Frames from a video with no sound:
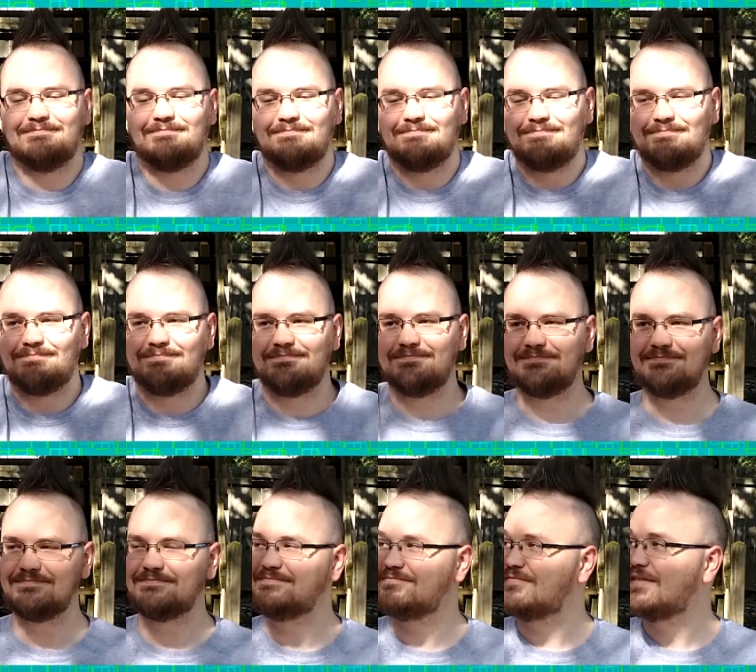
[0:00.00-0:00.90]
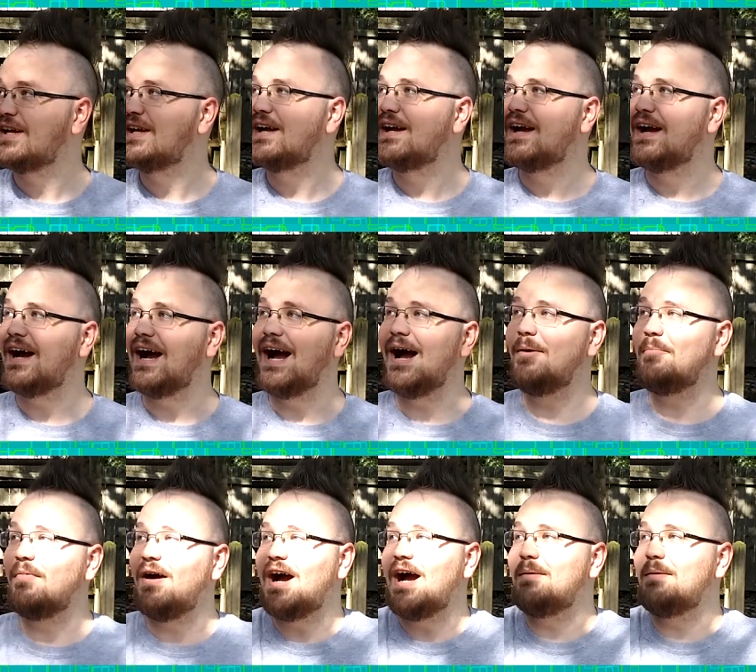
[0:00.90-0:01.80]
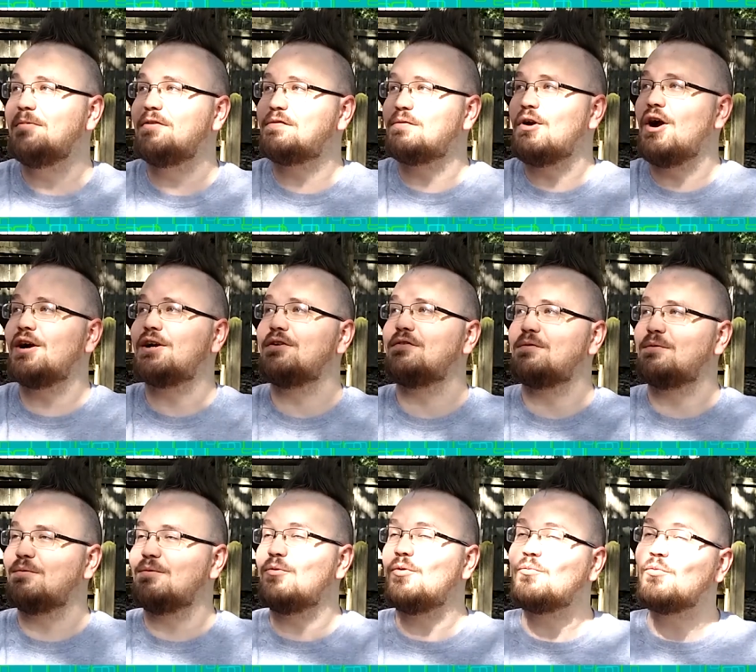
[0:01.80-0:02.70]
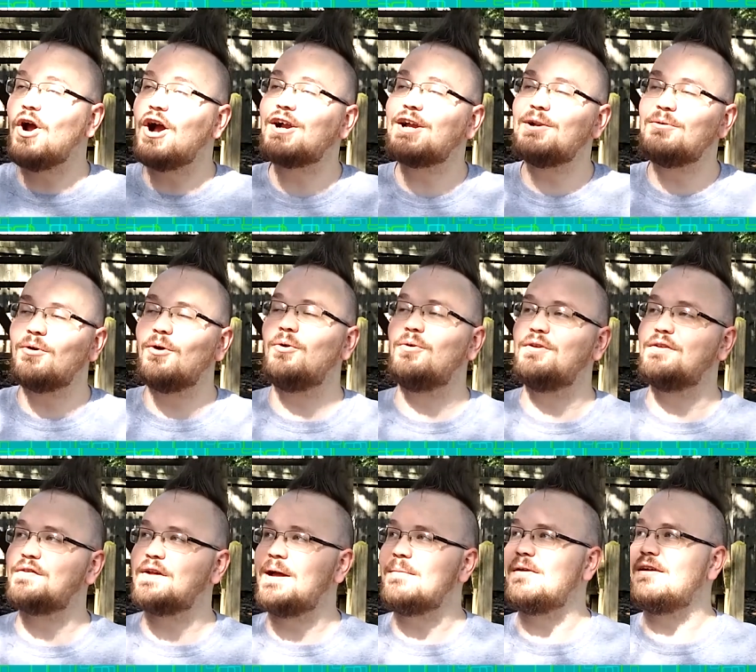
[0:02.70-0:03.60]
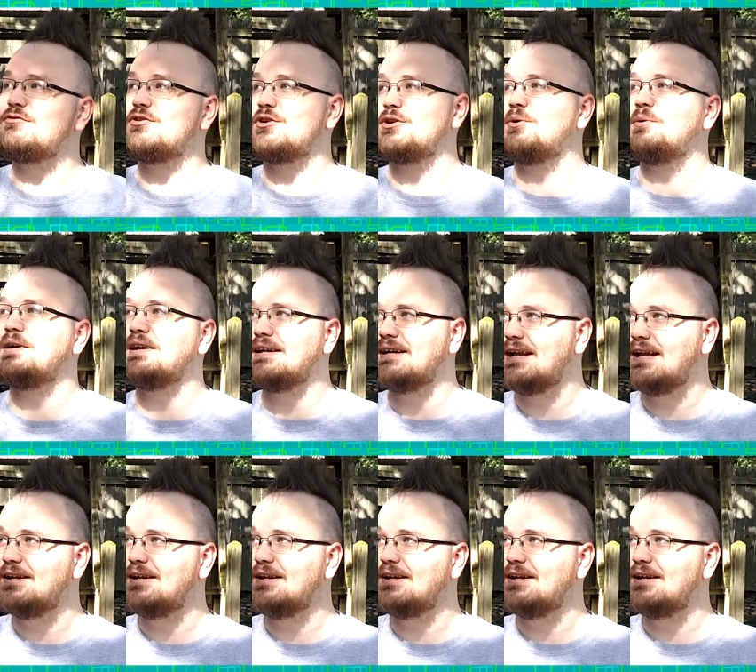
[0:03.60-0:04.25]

Okay, so now we're doing top nine. I'm, I'm as rock as rock and roll as I'm ever going again.